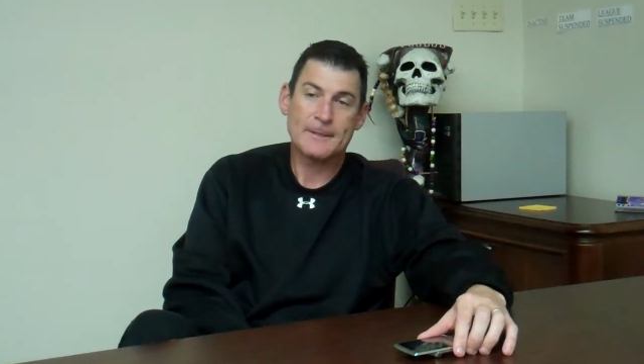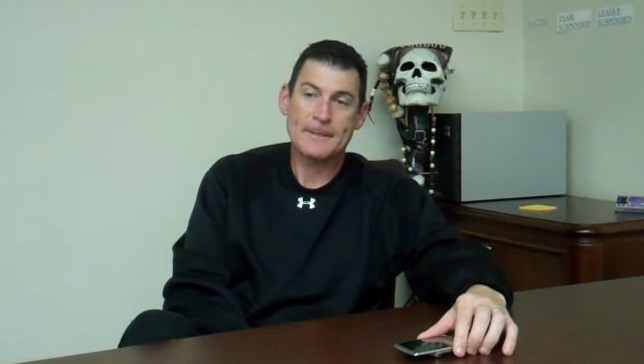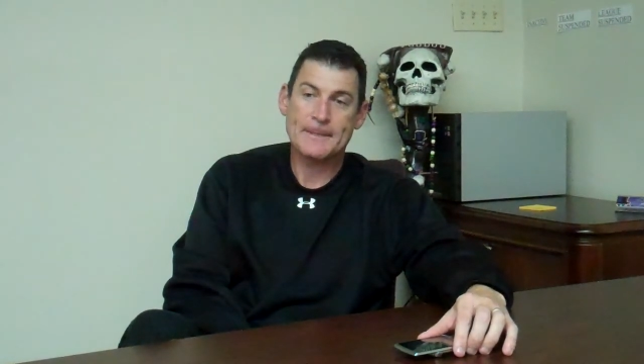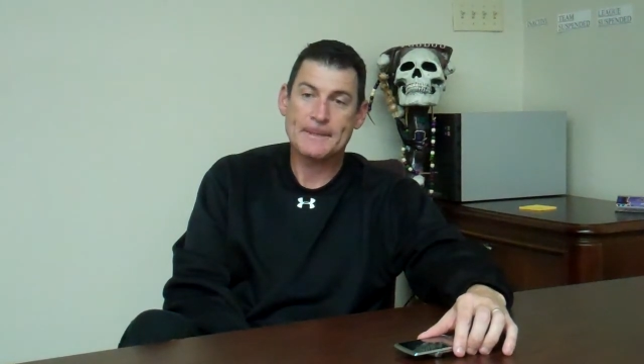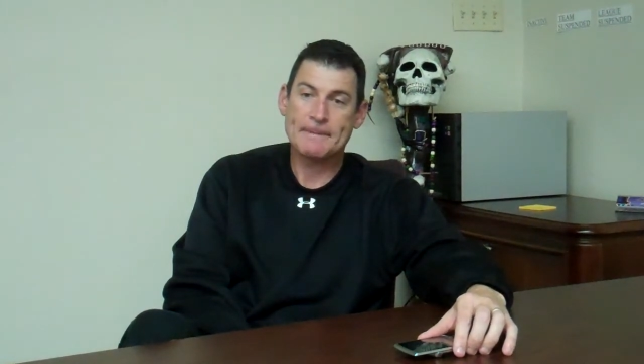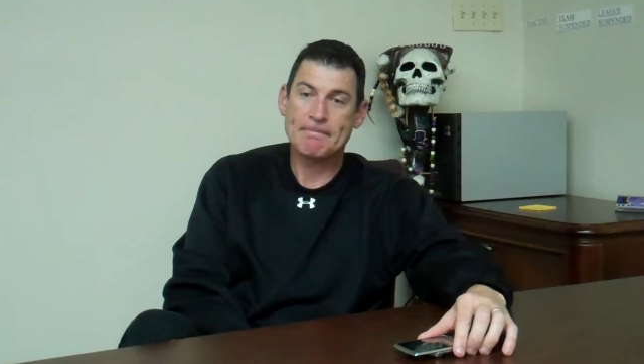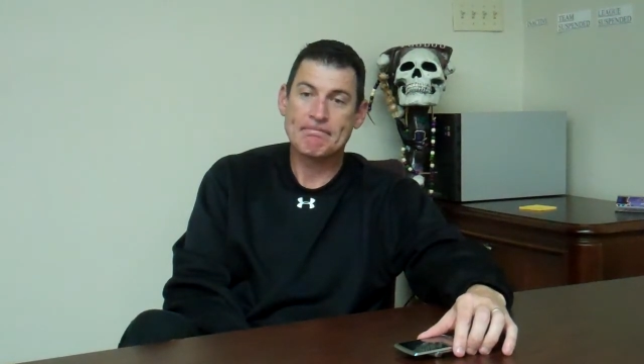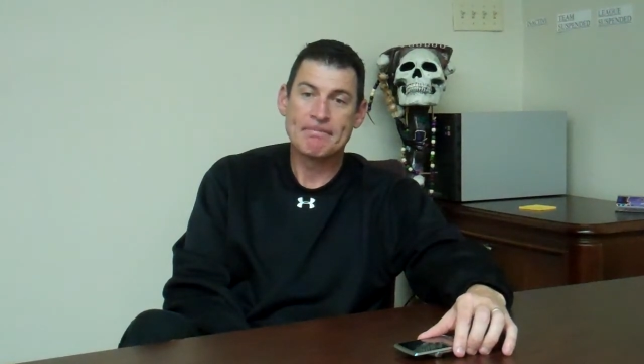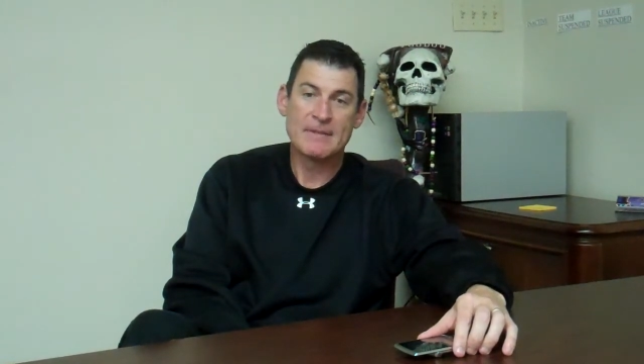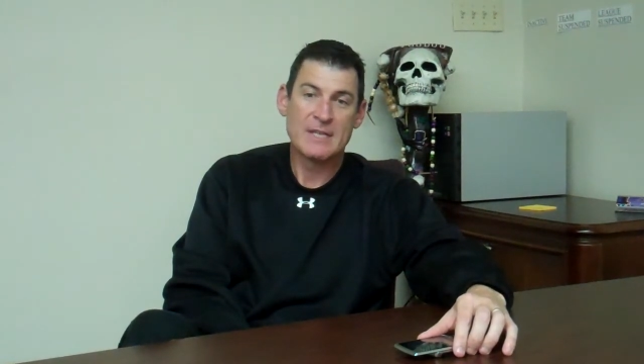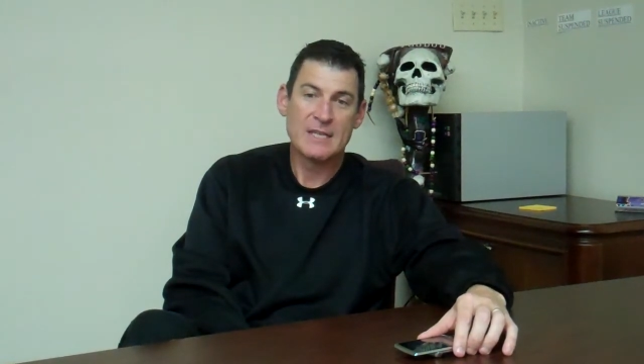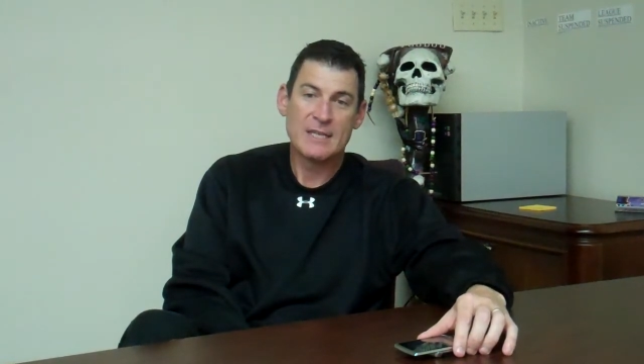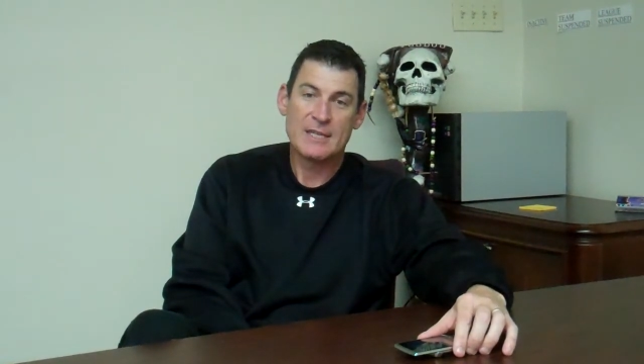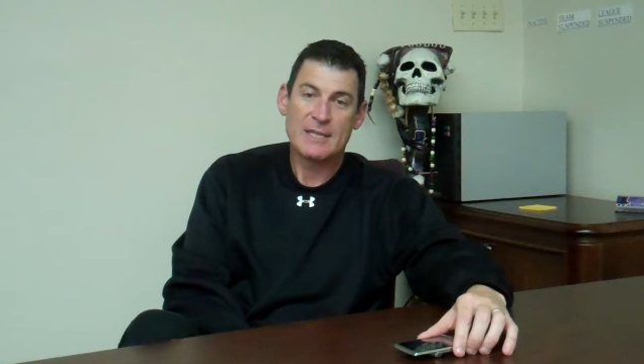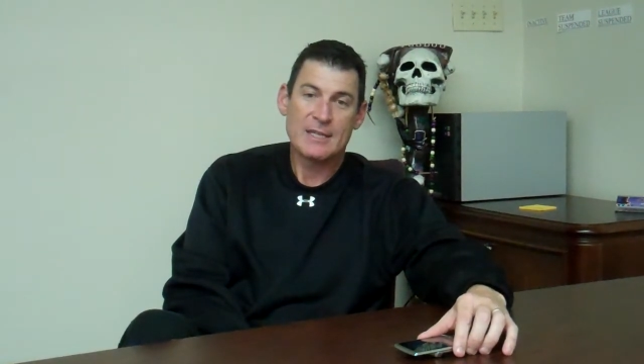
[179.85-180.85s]
Um,
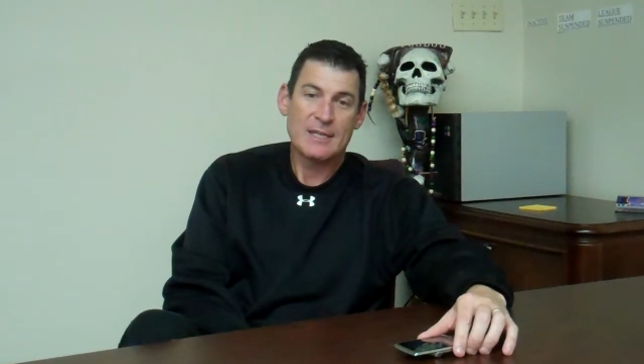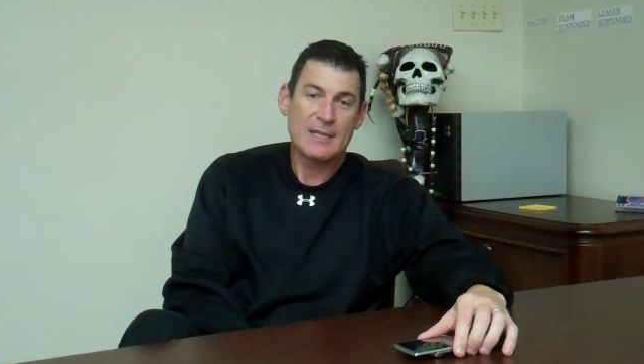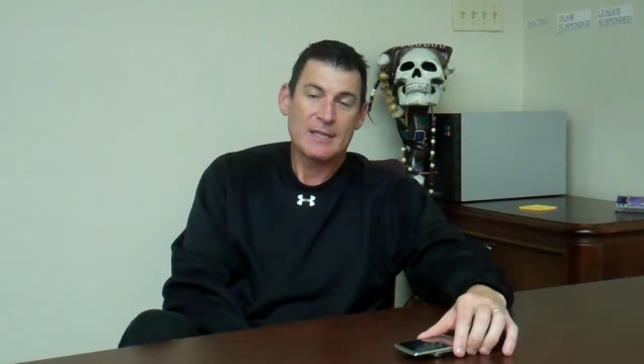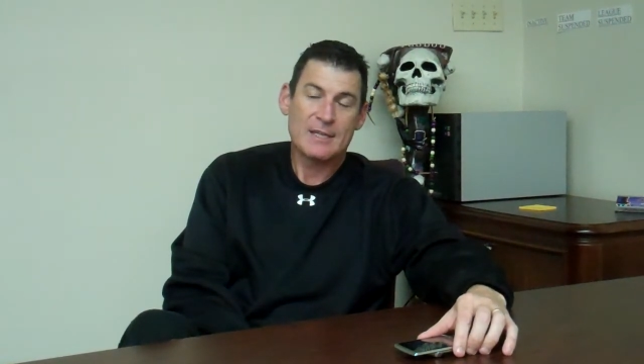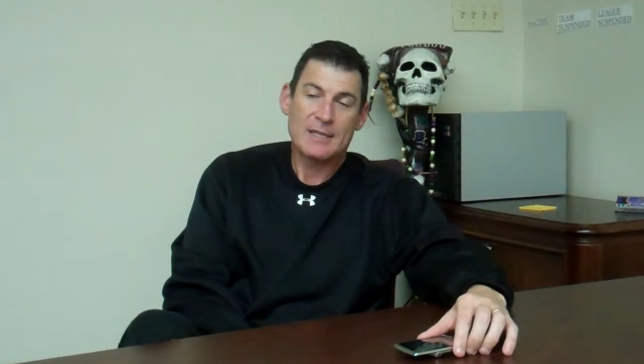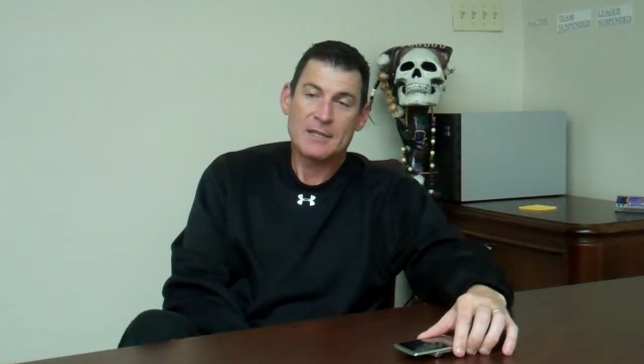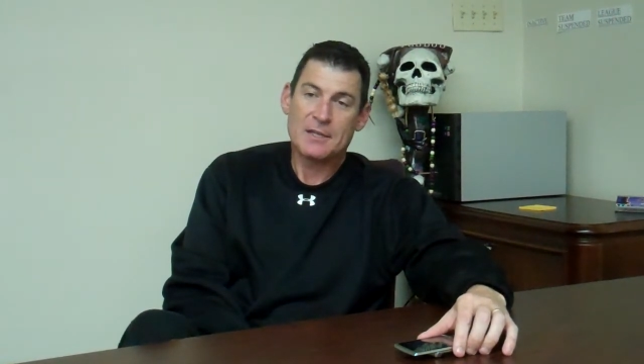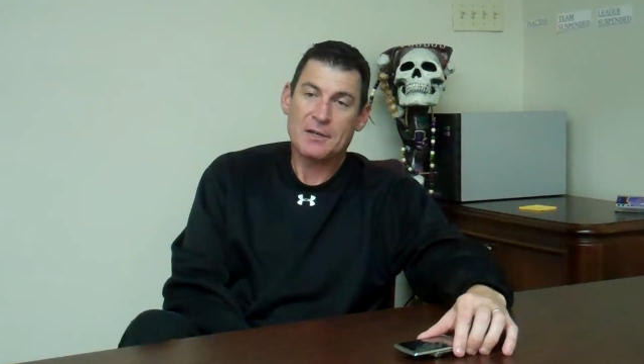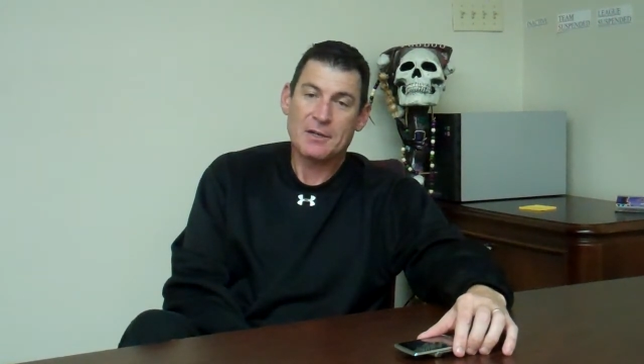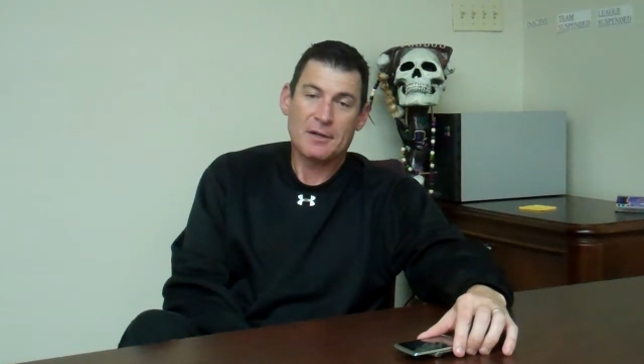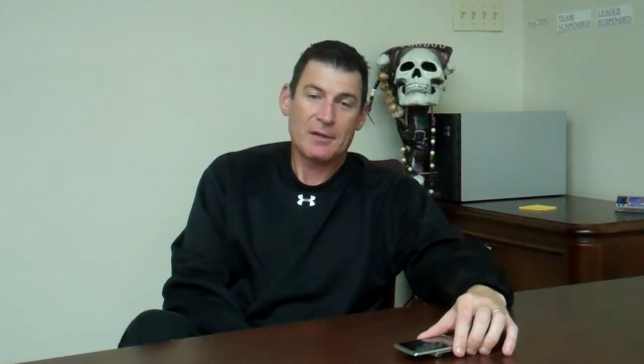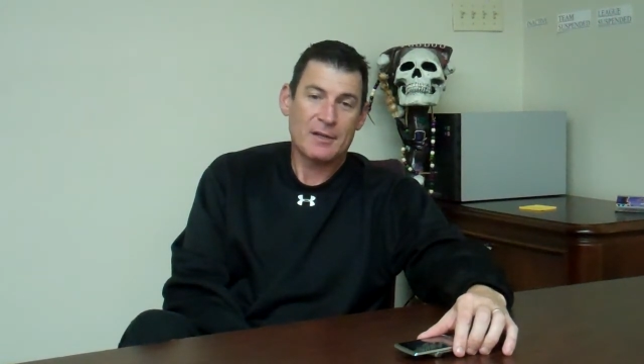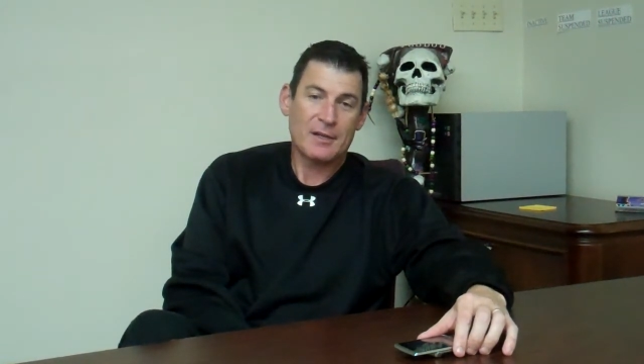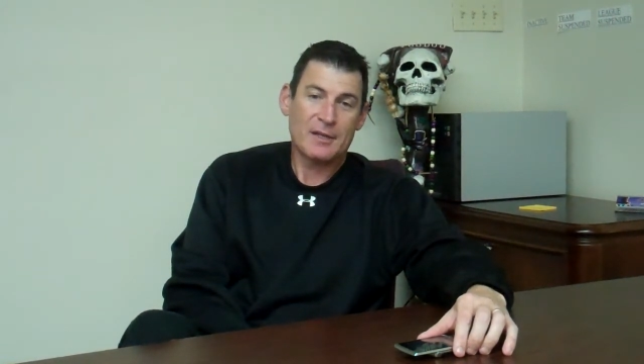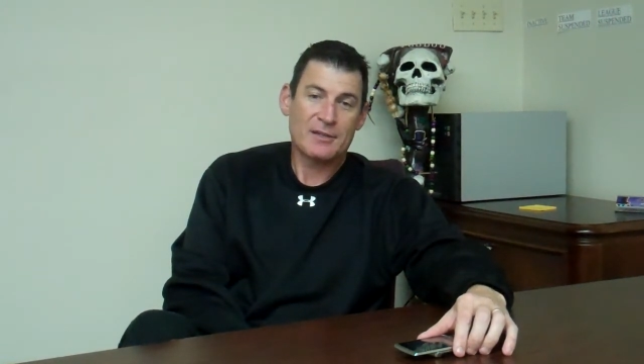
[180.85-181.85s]
you
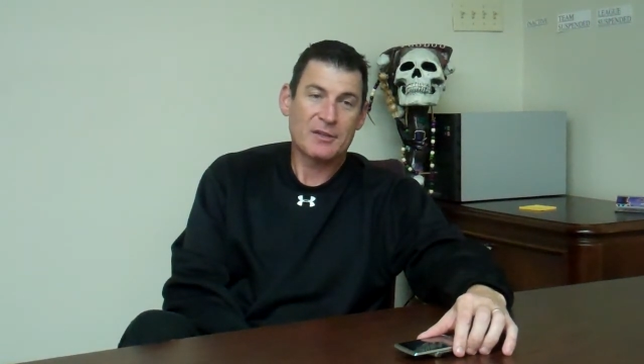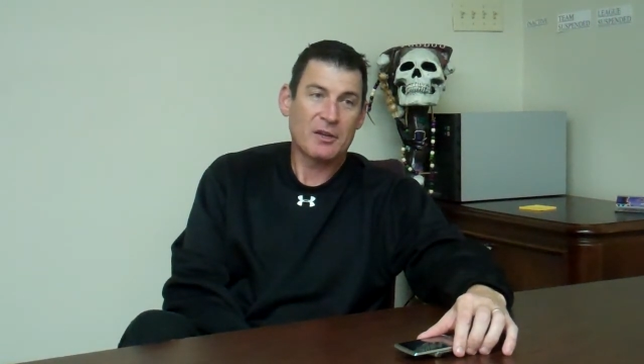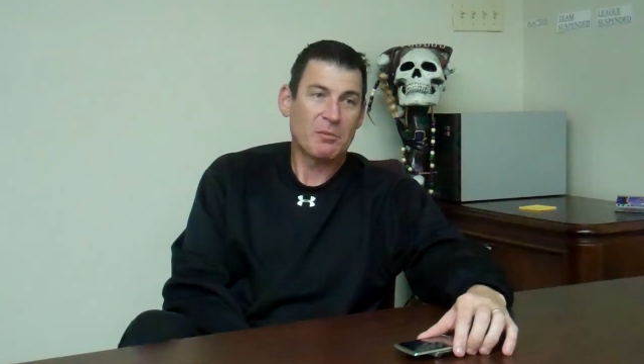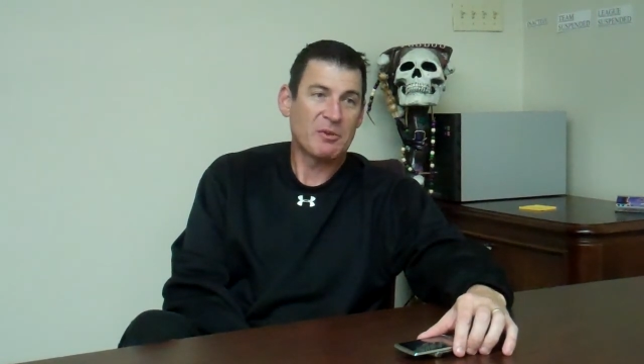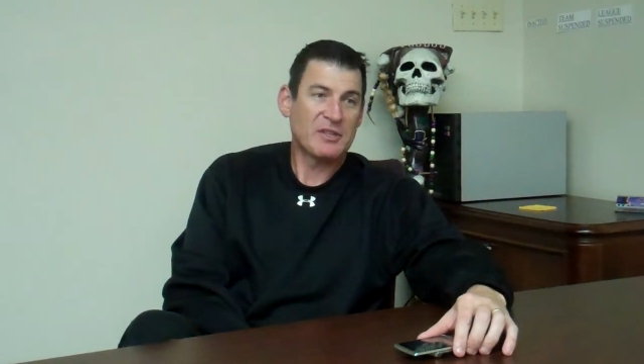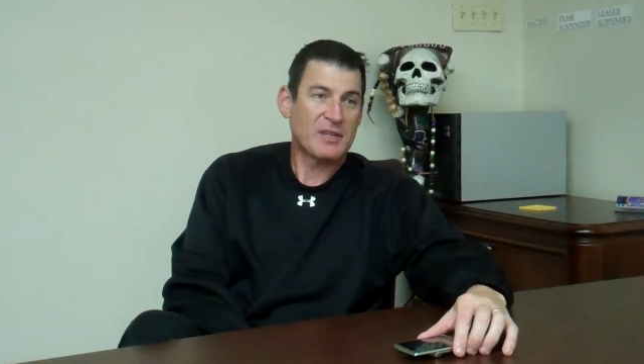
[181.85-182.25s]
know, it's going to be